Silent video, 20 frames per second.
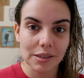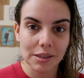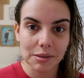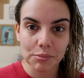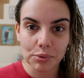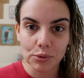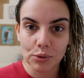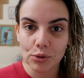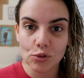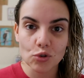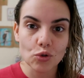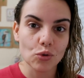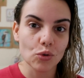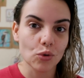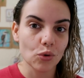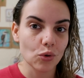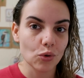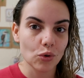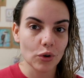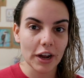simple
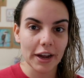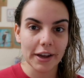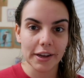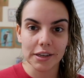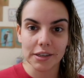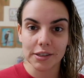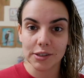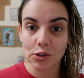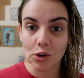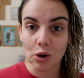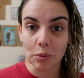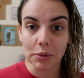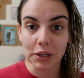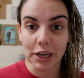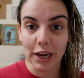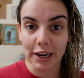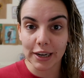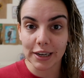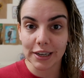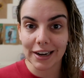or as
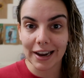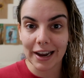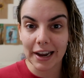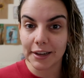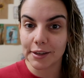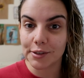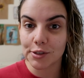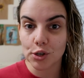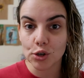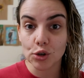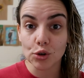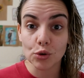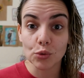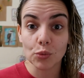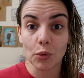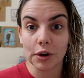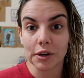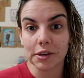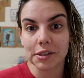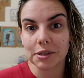complicated as you
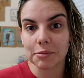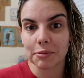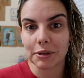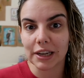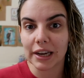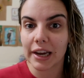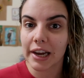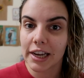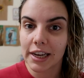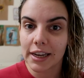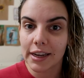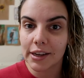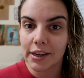want it to be